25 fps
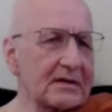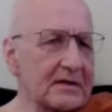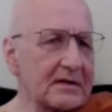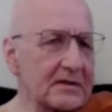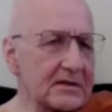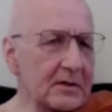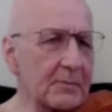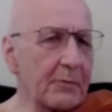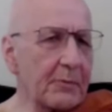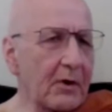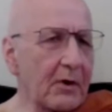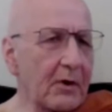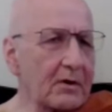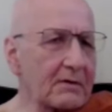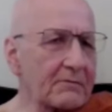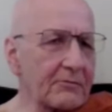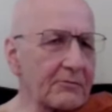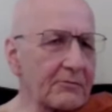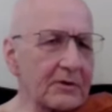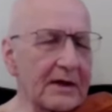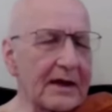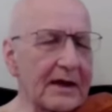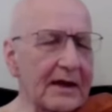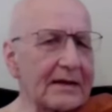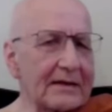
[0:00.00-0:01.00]
These are part
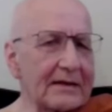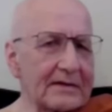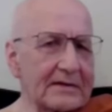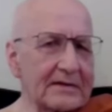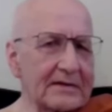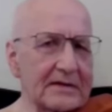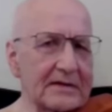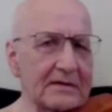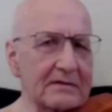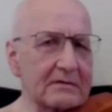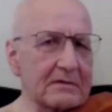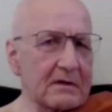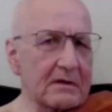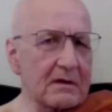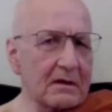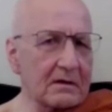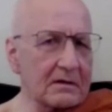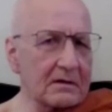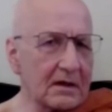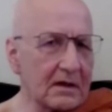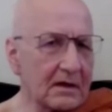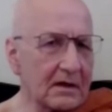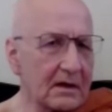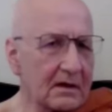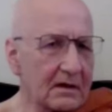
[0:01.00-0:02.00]
of reality. They're
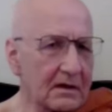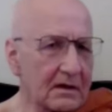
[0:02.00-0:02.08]
not